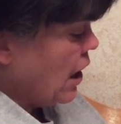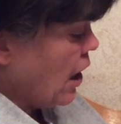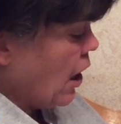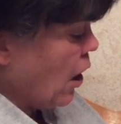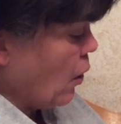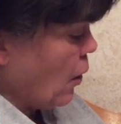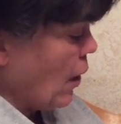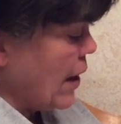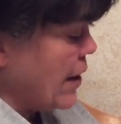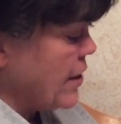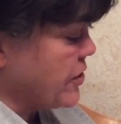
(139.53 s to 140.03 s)

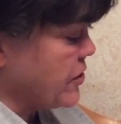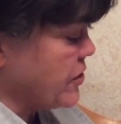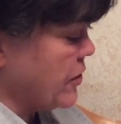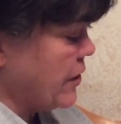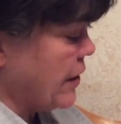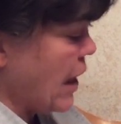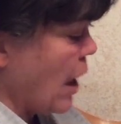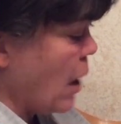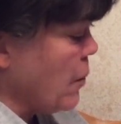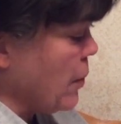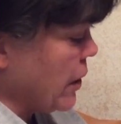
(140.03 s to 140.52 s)
All right, so
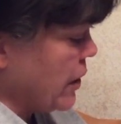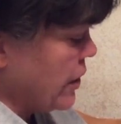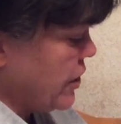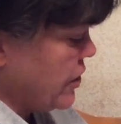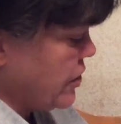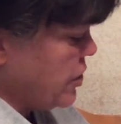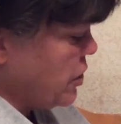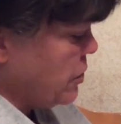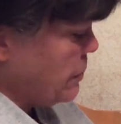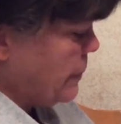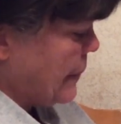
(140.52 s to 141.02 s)
now we're going to
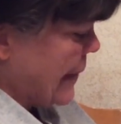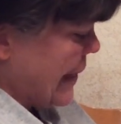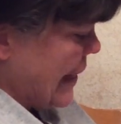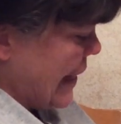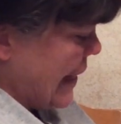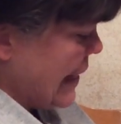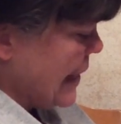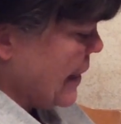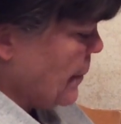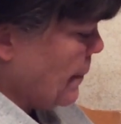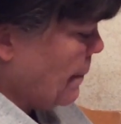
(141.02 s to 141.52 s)
do
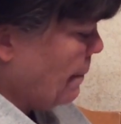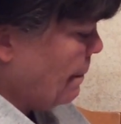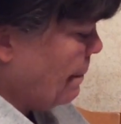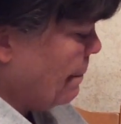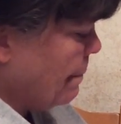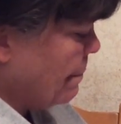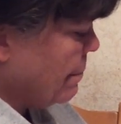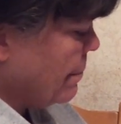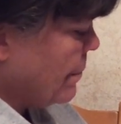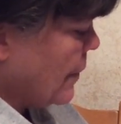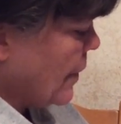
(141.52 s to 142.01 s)
B.
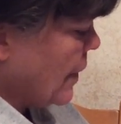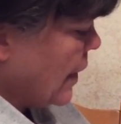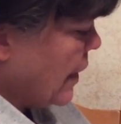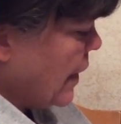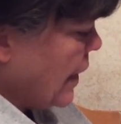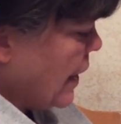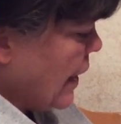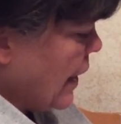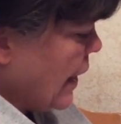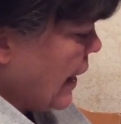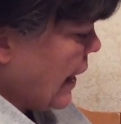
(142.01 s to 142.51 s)

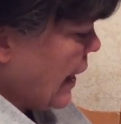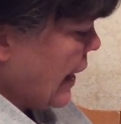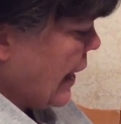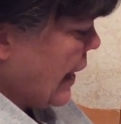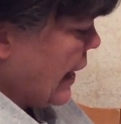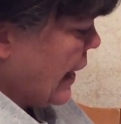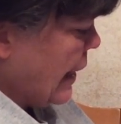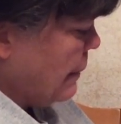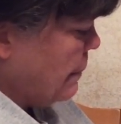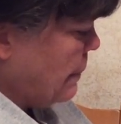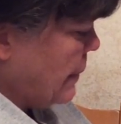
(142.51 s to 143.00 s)

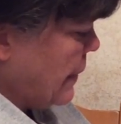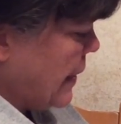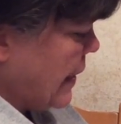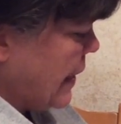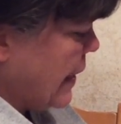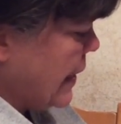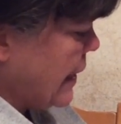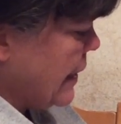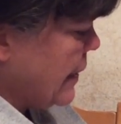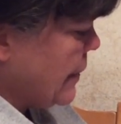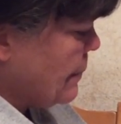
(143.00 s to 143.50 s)
And
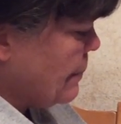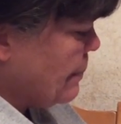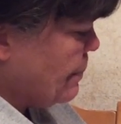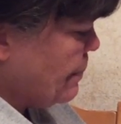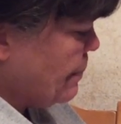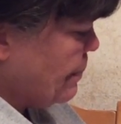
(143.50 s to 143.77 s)
B,